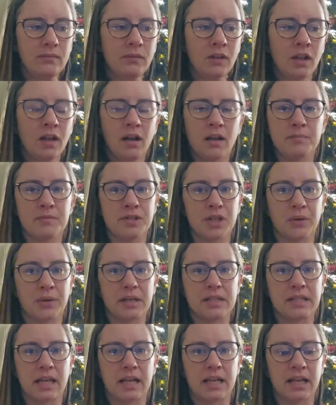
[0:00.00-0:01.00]
I'm so
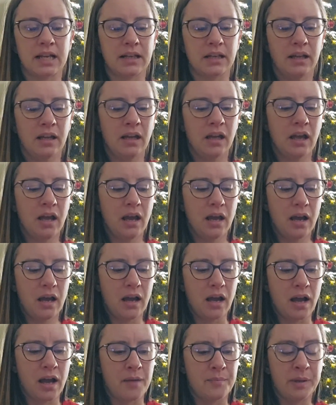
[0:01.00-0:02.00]
excited.
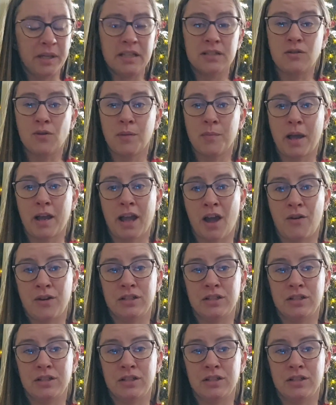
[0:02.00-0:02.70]
But he's going back out.